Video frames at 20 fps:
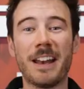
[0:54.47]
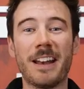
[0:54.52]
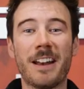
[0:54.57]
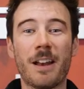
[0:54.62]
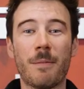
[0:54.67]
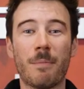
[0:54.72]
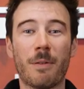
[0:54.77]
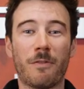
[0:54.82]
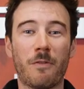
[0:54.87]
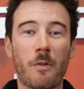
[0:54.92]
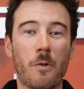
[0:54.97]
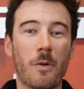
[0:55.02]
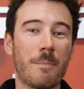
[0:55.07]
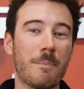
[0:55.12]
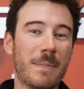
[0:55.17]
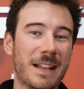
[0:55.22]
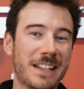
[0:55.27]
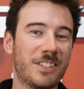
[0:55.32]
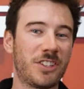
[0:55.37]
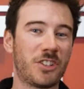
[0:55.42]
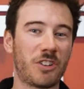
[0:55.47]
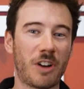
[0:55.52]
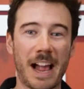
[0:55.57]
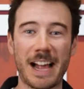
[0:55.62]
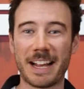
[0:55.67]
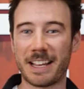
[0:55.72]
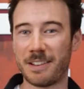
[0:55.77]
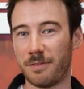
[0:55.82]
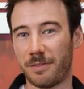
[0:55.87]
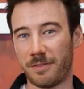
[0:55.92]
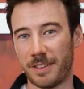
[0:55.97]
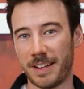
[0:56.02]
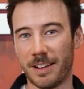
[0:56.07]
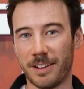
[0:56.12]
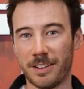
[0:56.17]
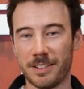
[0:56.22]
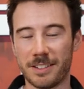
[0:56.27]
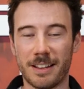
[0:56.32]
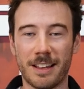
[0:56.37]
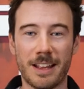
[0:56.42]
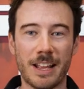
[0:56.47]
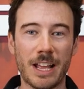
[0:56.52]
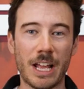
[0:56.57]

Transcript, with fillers: in at number four, men's track and field.